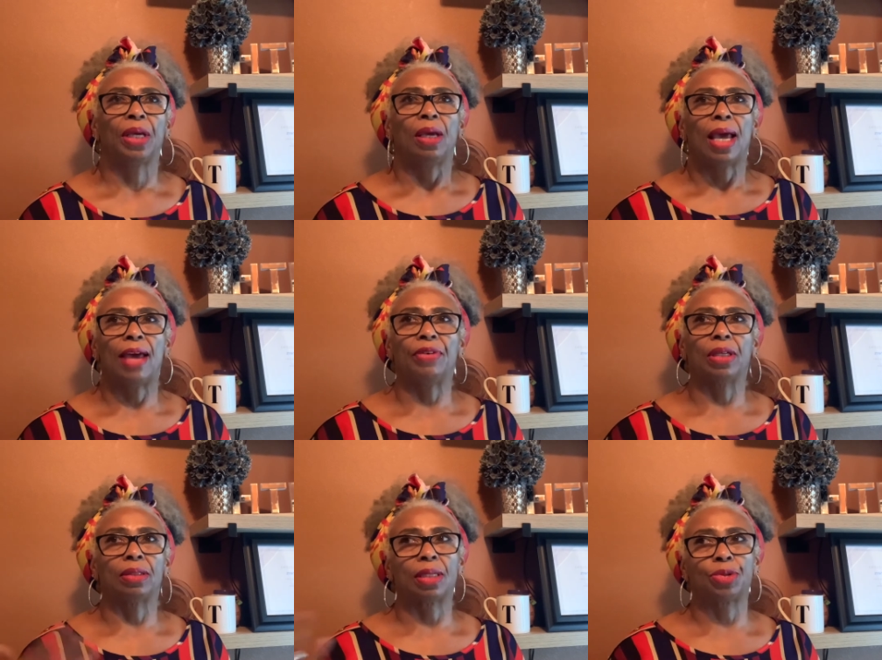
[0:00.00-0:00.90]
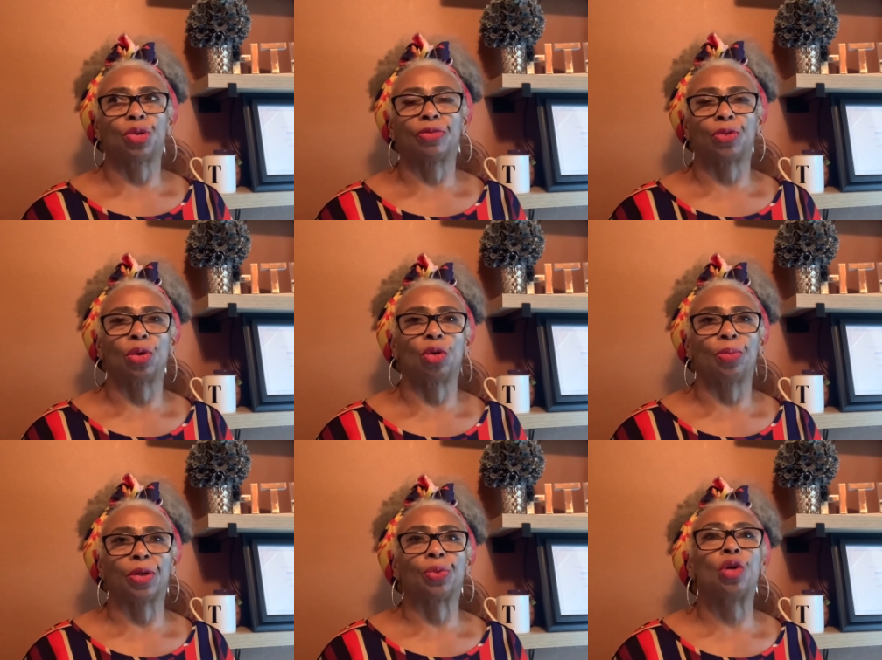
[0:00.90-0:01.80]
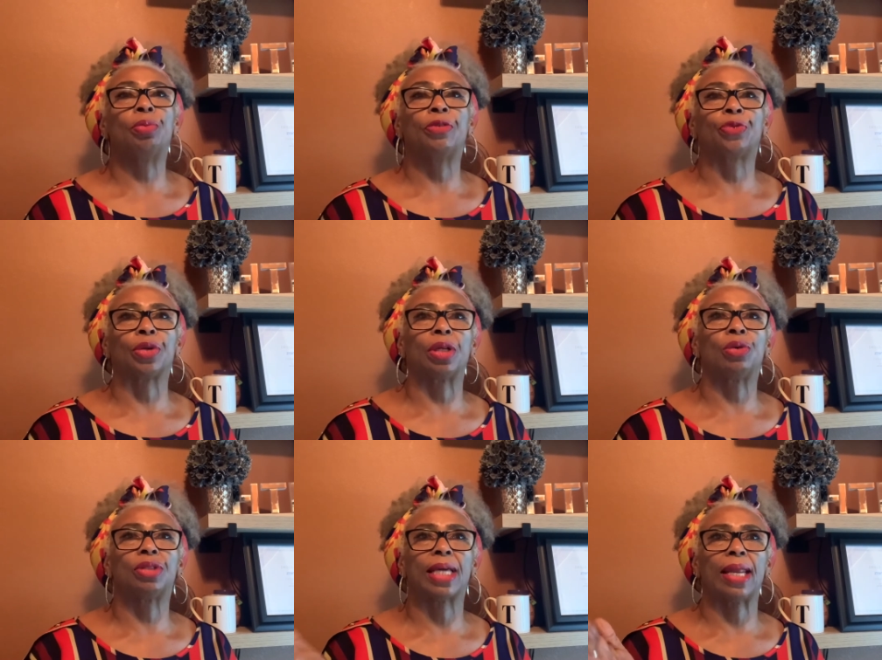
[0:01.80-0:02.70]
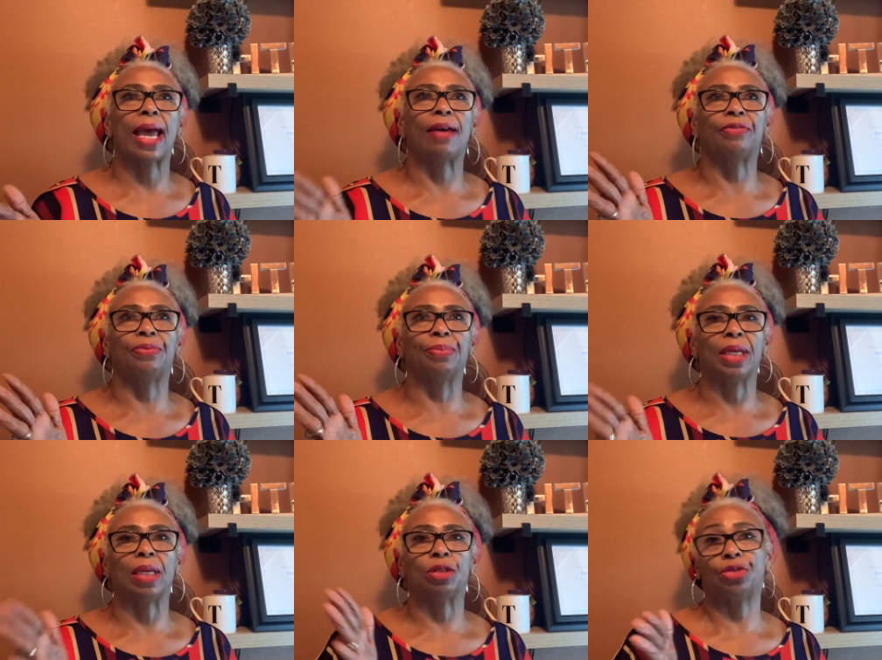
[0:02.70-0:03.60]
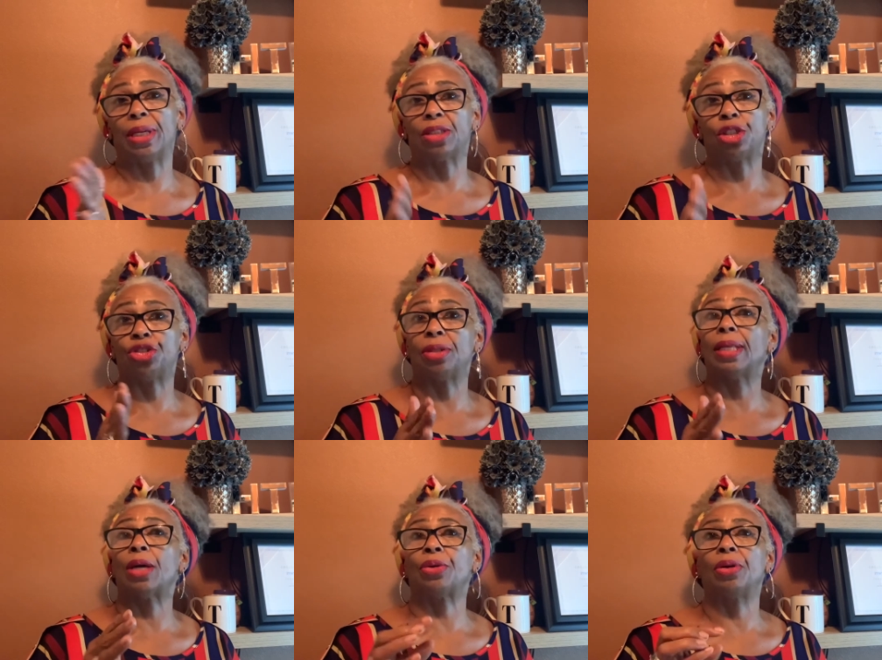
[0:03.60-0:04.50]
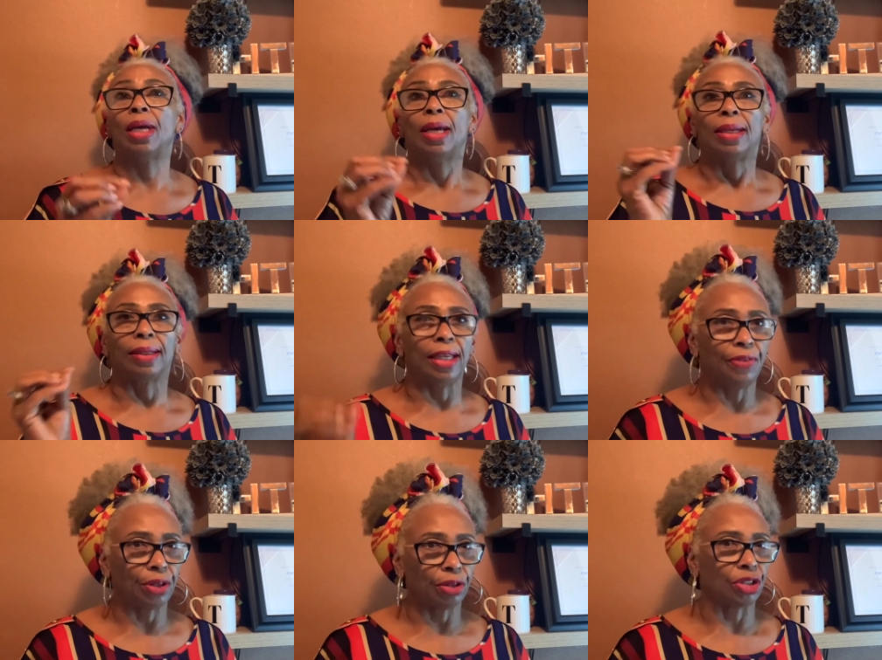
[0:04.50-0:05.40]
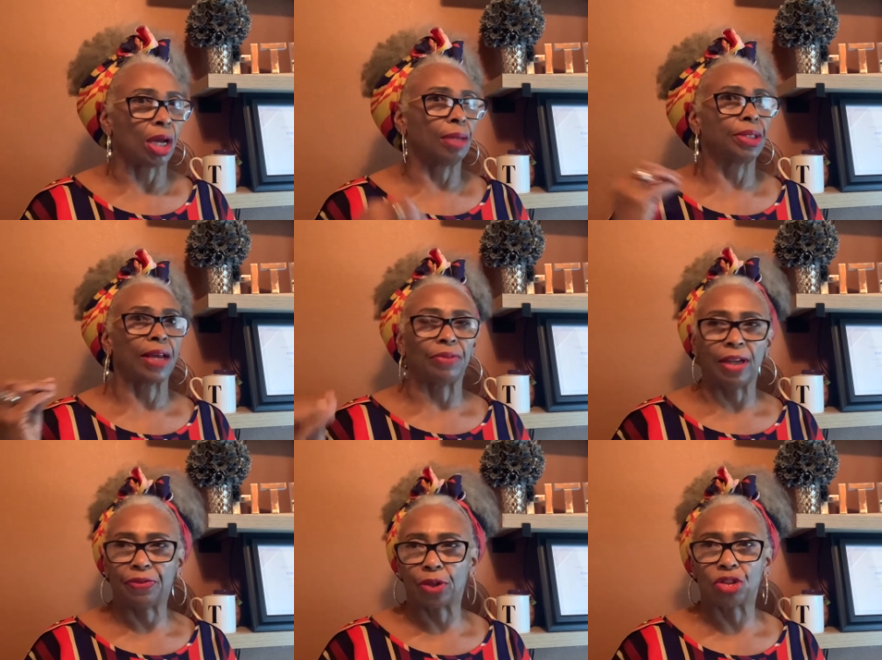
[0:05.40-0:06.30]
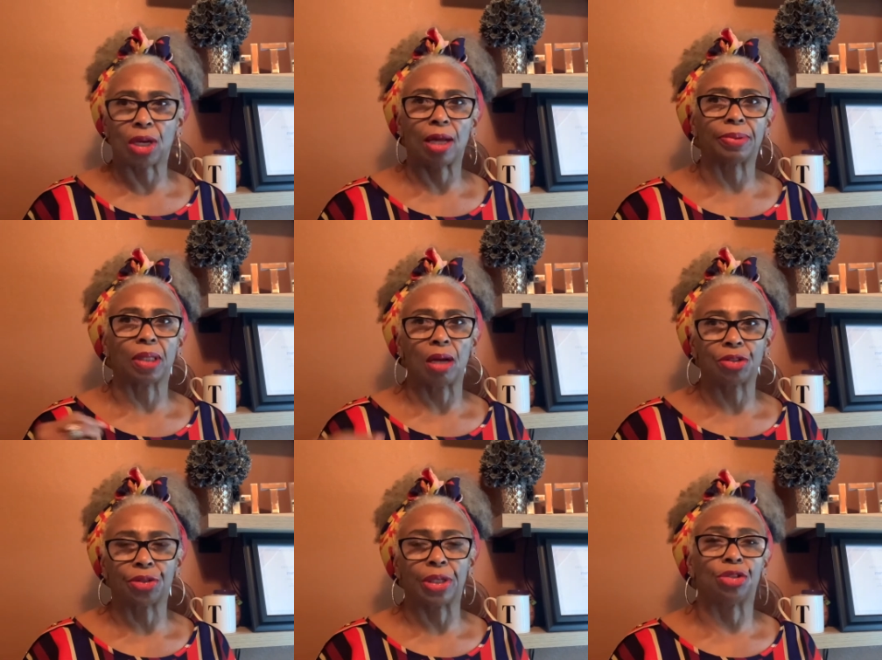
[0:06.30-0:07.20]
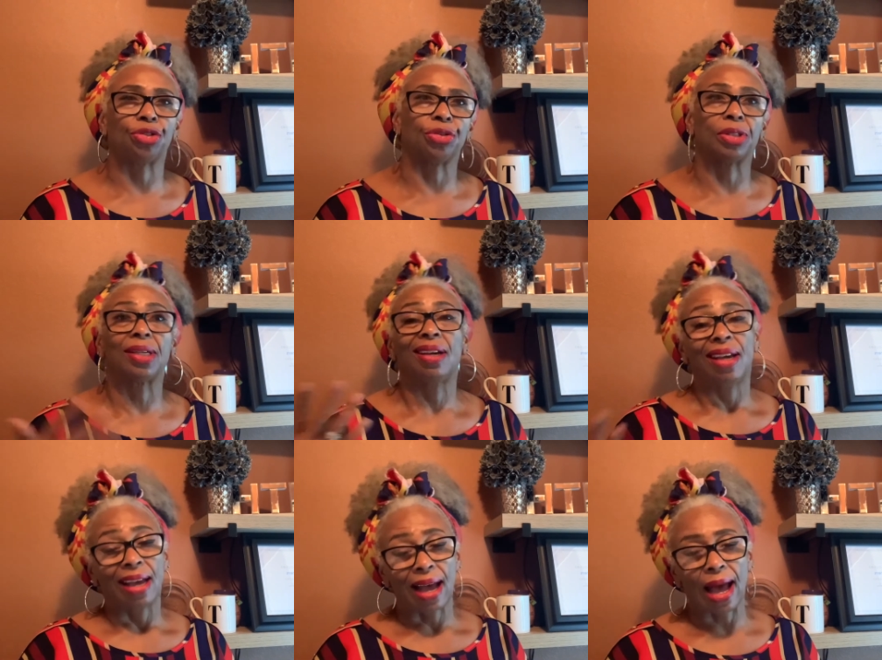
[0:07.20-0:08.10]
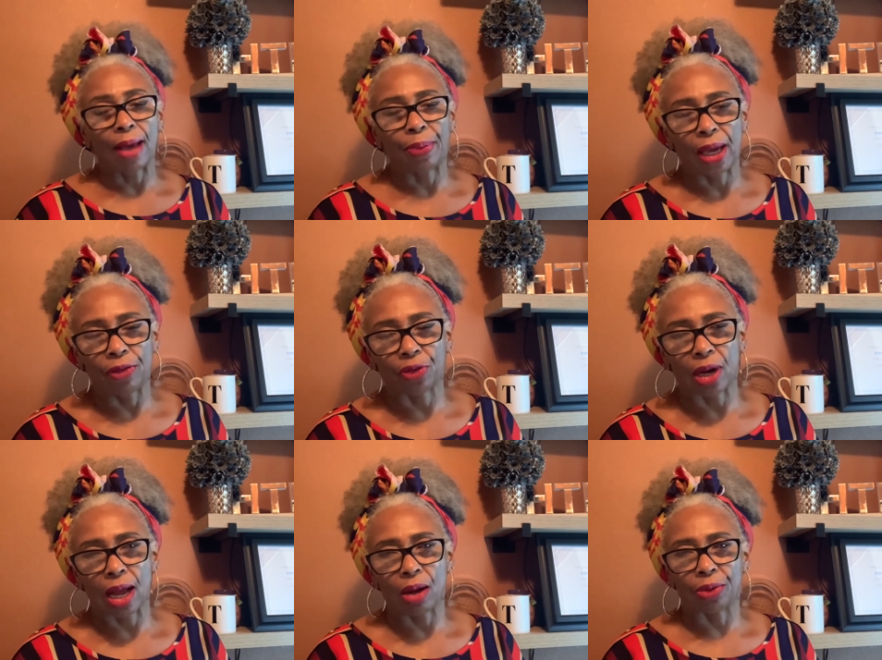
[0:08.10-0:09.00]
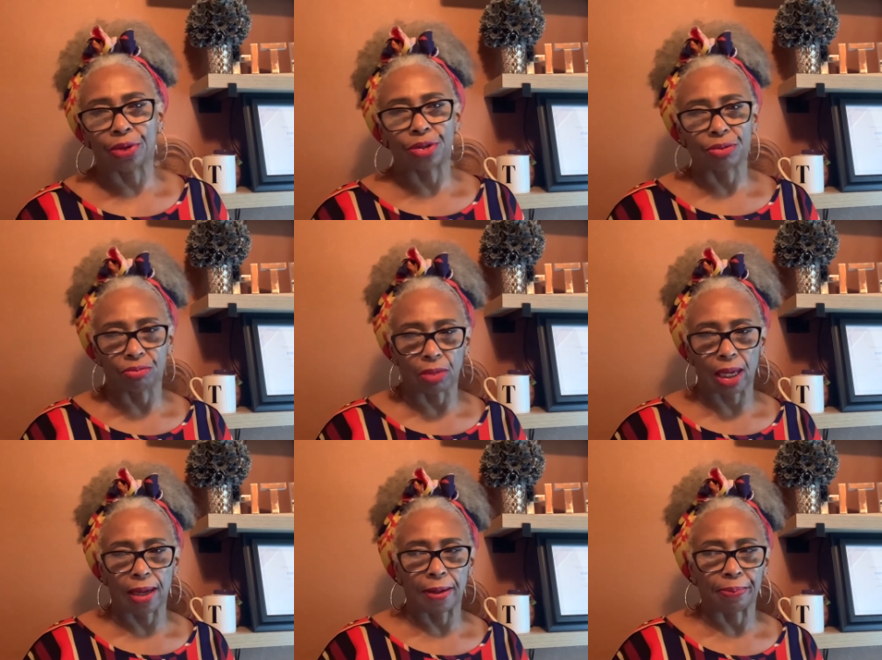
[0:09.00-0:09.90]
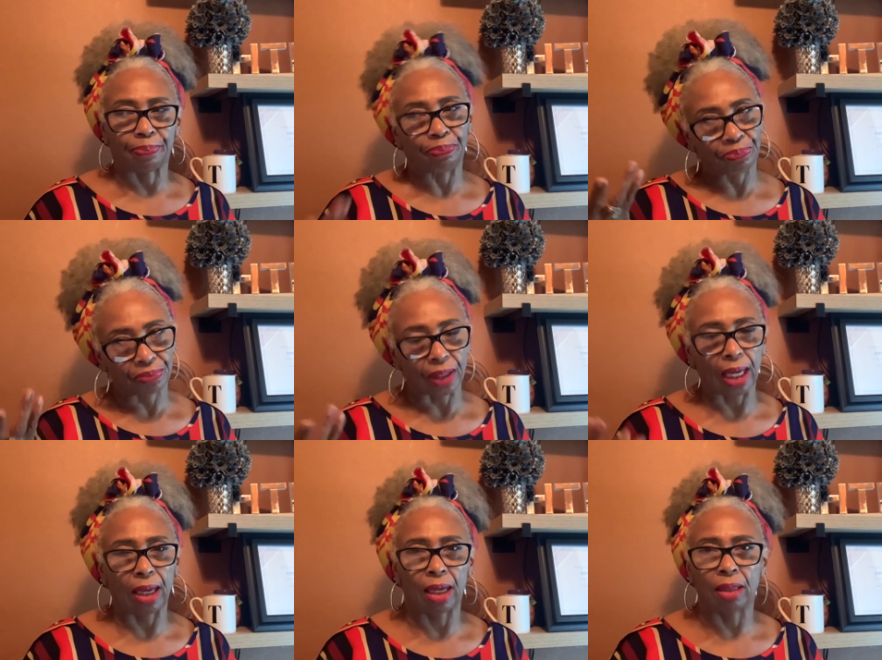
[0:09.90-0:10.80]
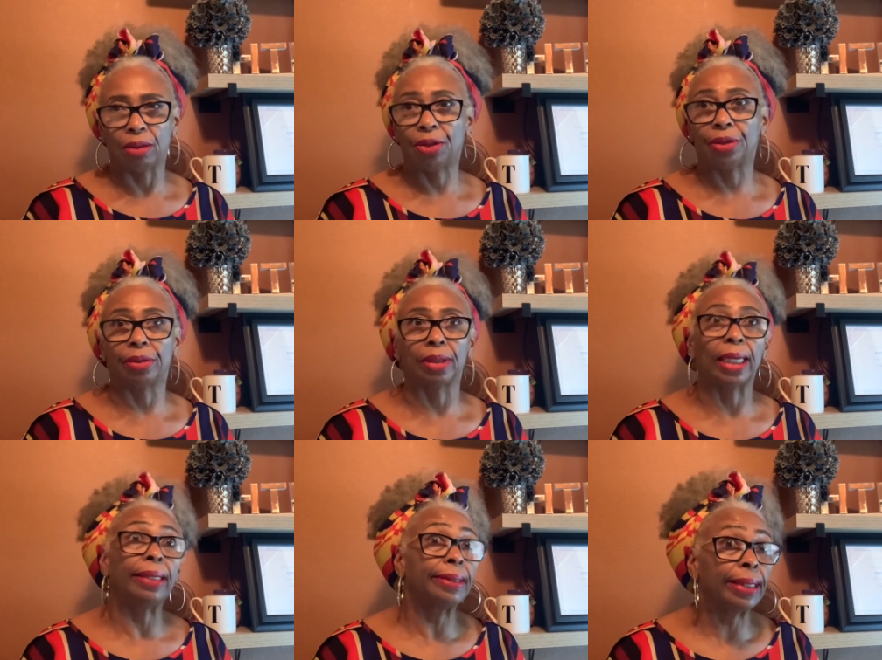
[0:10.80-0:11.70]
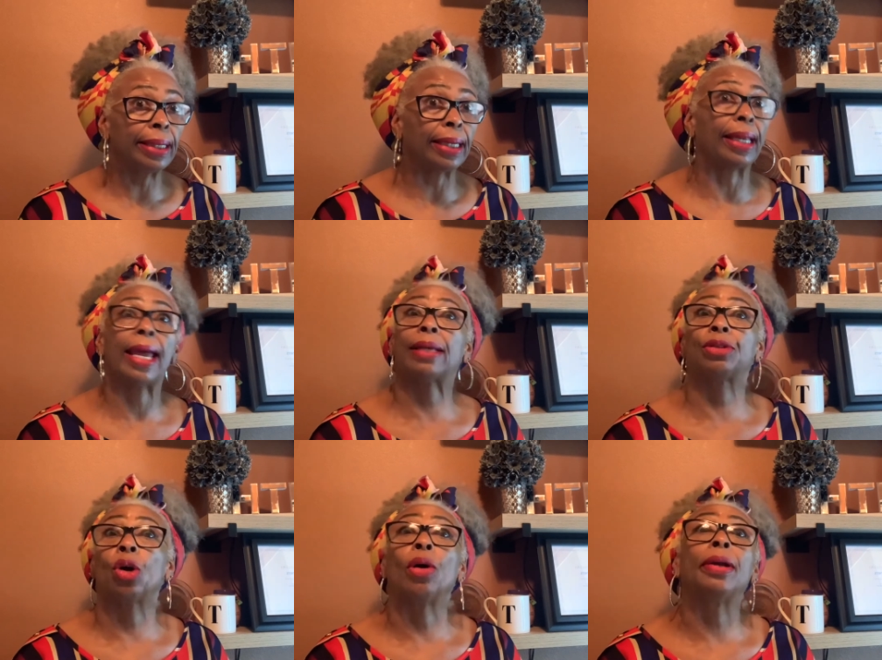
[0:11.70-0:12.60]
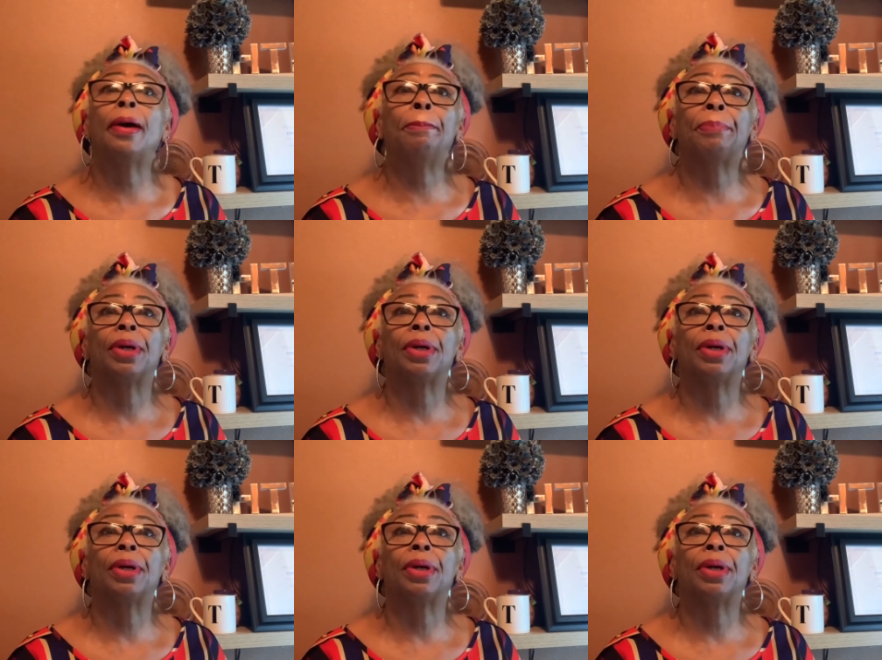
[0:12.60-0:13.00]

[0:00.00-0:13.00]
having some sort of open enrollment for those that have been in transition that are leaving their jobs, have left their jobs, lost their insurance. I pay for hours. Um, and here lately it has gone up